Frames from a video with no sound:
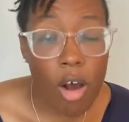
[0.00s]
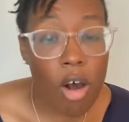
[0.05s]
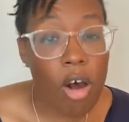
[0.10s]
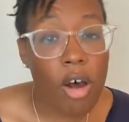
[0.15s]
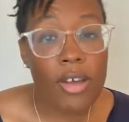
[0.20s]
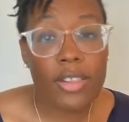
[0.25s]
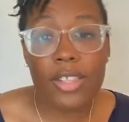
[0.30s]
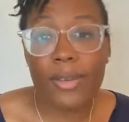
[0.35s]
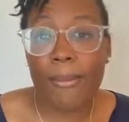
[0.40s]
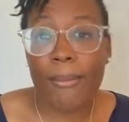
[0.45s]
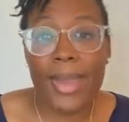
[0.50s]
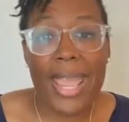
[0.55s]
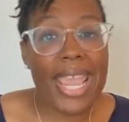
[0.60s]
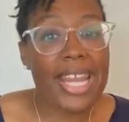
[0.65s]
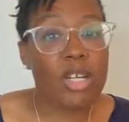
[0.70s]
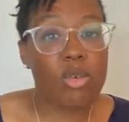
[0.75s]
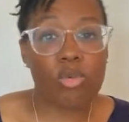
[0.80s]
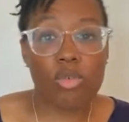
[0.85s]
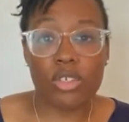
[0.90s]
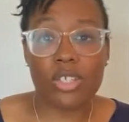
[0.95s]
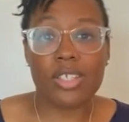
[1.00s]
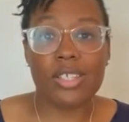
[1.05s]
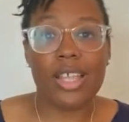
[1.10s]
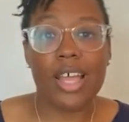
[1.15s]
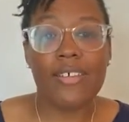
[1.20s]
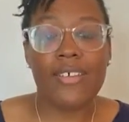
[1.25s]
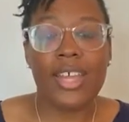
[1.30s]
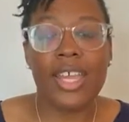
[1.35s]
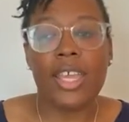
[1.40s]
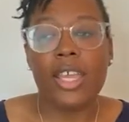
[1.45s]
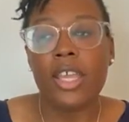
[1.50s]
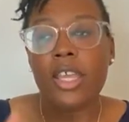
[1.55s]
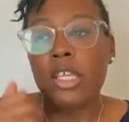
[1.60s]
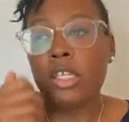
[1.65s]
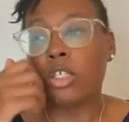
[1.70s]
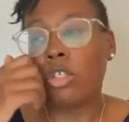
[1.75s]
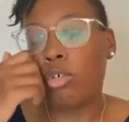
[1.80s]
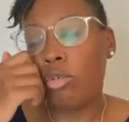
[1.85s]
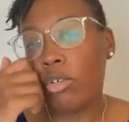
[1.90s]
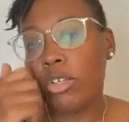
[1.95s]
all the manual stuff,
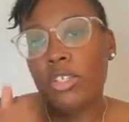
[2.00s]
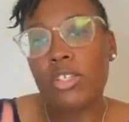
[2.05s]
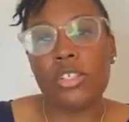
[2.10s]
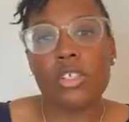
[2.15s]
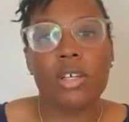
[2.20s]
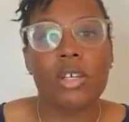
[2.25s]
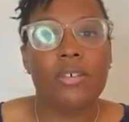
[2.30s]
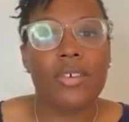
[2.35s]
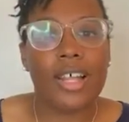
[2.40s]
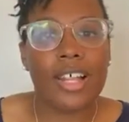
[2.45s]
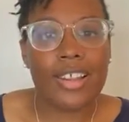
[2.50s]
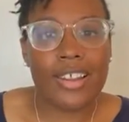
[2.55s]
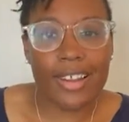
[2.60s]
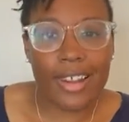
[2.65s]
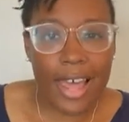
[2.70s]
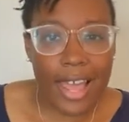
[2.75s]
you deserve a